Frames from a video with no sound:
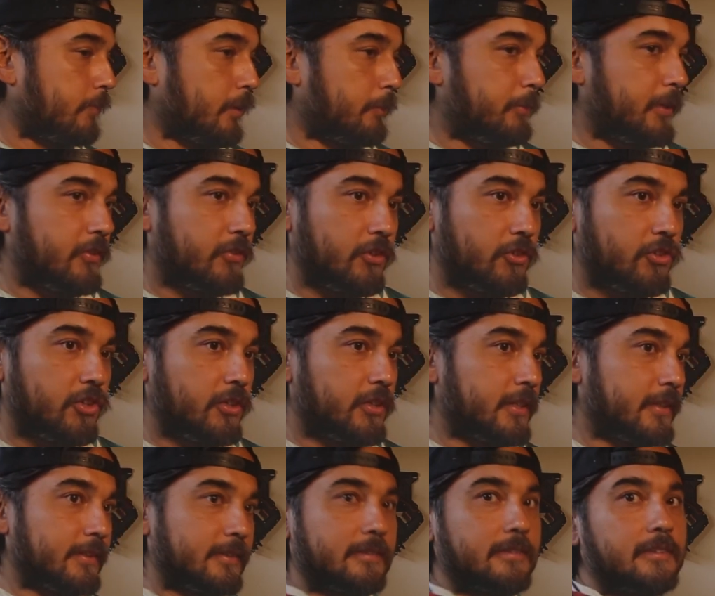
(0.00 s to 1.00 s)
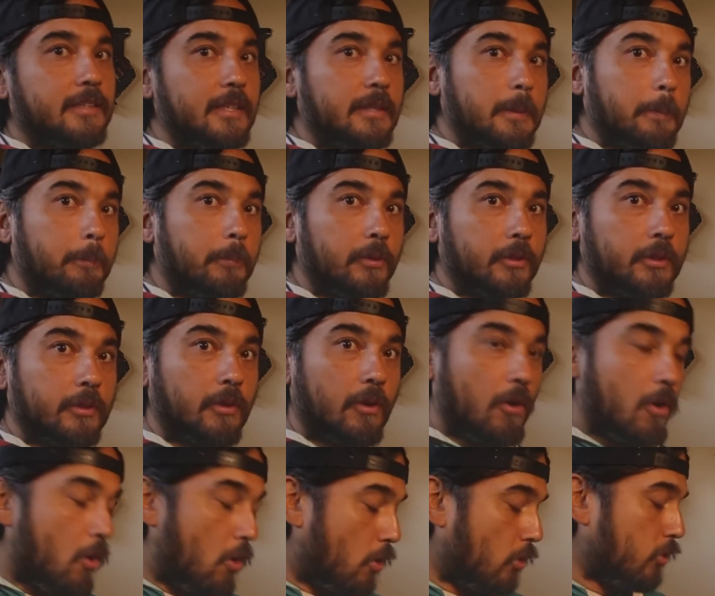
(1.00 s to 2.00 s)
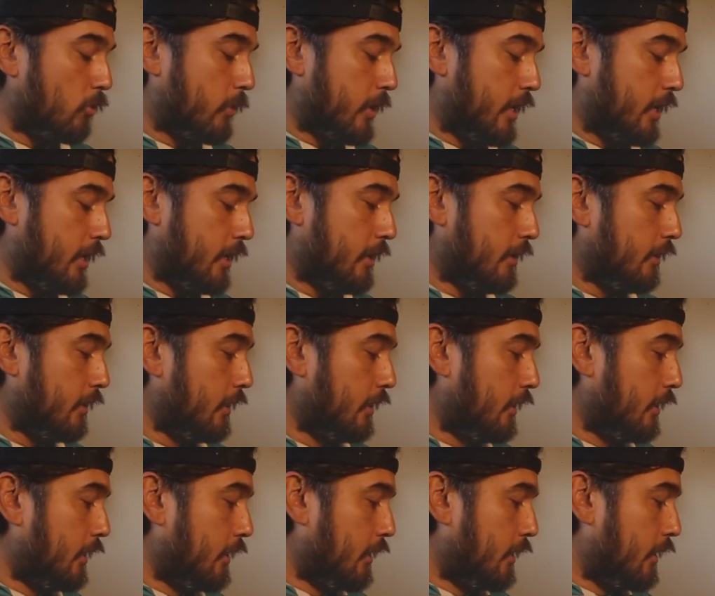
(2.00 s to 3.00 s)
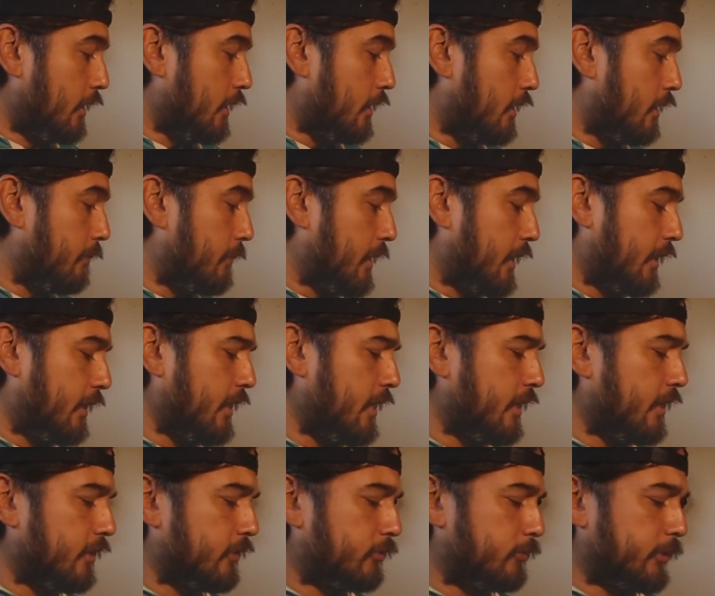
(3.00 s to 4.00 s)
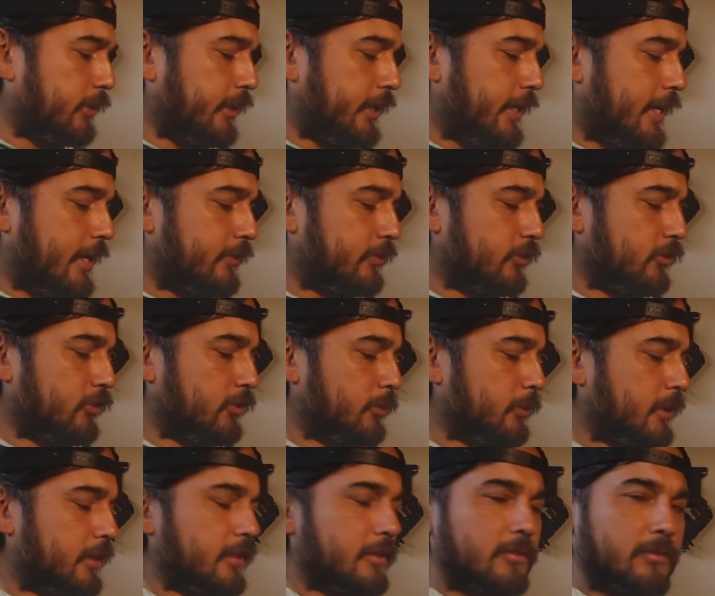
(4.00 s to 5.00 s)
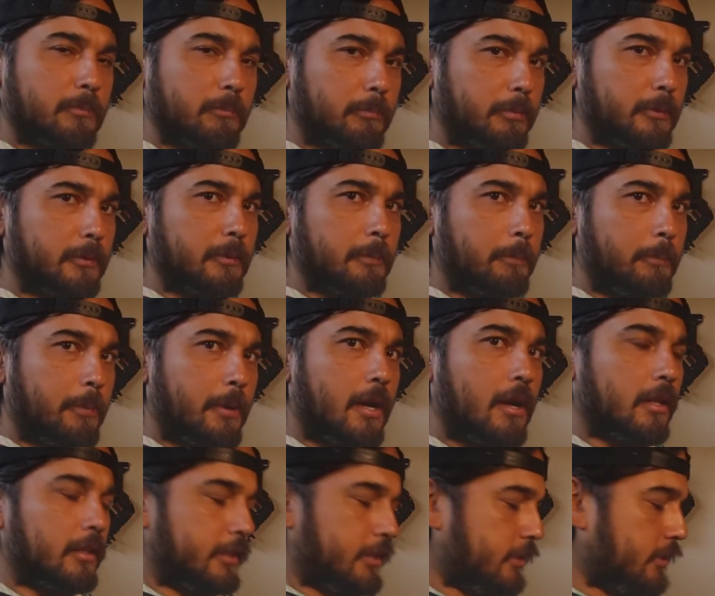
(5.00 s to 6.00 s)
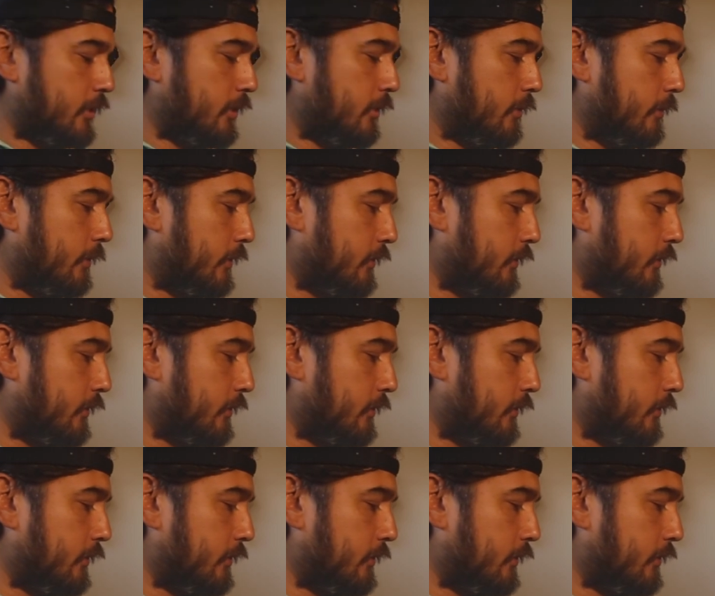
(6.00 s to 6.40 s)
BCG didn't seat the bullet all the way in. I think it really has to do with this blue polycoat.